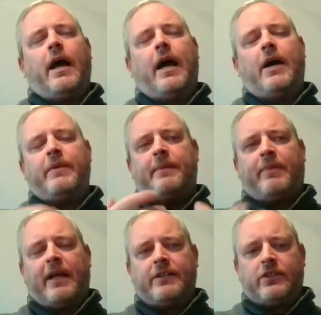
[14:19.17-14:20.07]
how many
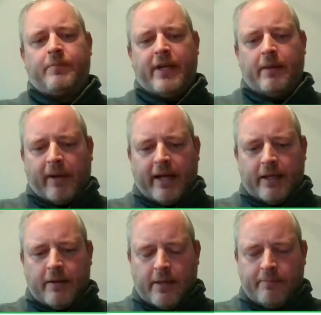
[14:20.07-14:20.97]
plants are being
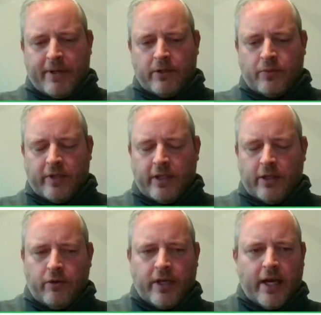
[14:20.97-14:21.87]
built within
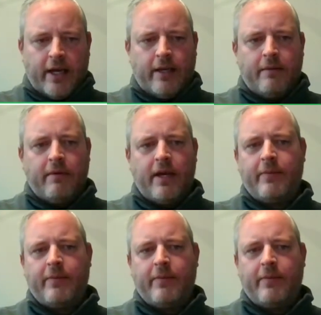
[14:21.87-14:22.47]
the UK,